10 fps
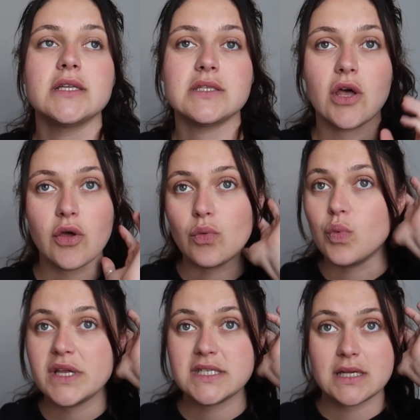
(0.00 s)
So
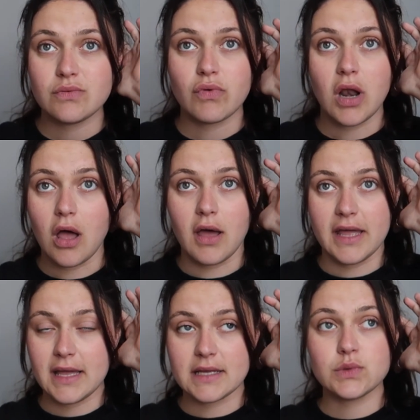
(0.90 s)
we did
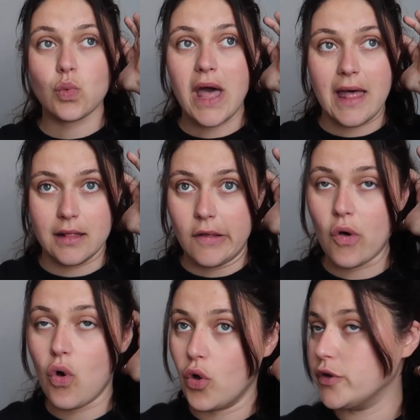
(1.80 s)
rely as well
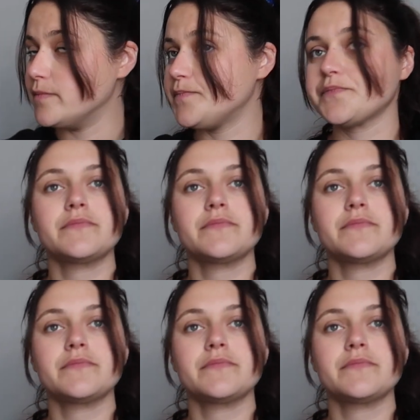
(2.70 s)
on